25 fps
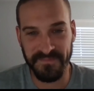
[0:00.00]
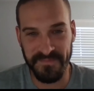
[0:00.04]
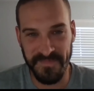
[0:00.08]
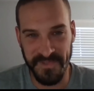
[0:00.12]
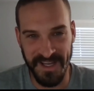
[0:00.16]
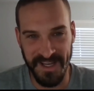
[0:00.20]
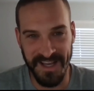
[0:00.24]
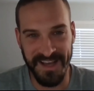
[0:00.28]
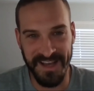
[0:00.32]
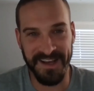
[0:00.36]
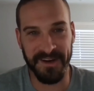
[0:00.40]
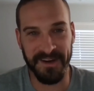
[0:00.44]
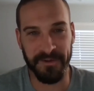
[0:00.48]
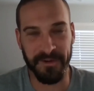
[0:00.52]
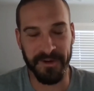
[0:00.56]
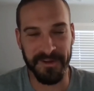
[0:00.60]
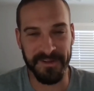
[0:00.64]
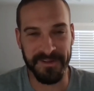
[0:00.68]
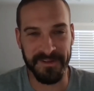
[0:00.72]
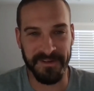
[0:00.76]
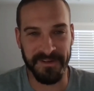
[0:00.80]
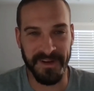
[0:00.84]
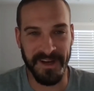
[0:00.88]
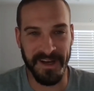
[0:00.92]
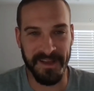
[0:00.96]
Oh,
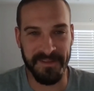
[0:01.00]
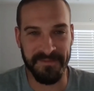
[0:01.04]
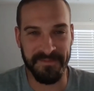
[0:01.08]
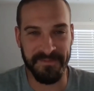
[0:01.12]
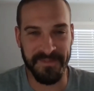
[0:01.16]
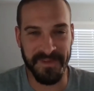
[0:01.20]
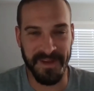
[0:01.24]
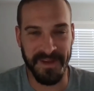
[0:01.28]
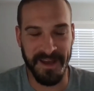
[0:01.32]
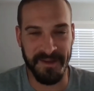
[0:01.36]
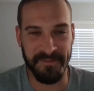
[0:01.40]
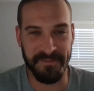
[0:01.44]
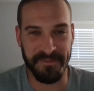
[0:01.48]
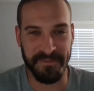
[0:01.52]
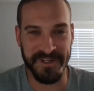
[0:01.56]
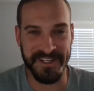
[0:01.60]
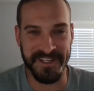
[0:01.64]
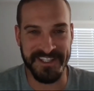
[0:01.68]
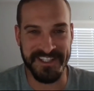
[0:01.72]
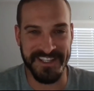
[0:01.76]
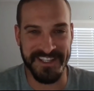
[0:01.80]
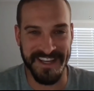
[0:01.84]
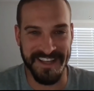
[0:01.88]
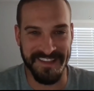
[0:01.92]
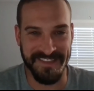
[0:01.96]
well, I
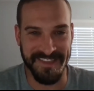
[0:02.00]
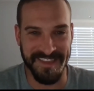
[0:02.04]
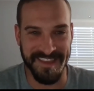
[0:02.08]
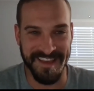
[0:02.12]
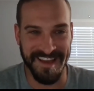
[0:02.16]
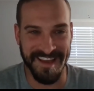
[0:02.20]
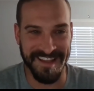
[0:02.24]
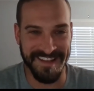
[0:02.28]
appreciate that.